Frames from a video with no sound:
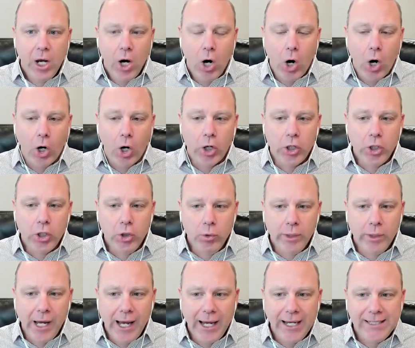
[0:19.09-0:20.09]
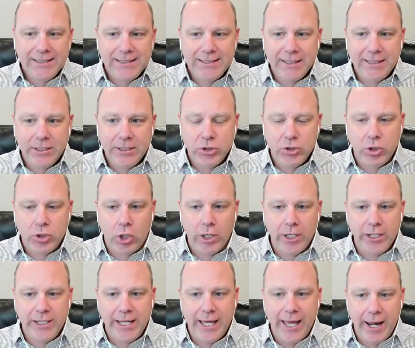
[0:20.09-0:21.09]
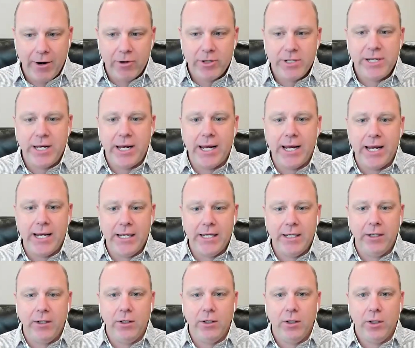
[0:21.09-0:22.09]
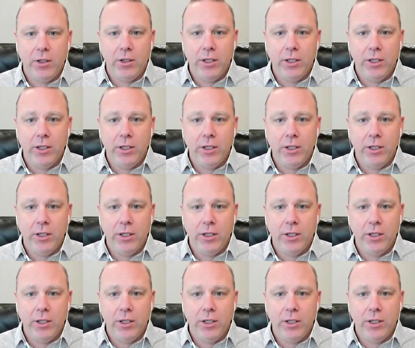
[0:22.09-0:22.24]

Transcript: Are you guys starting to entertain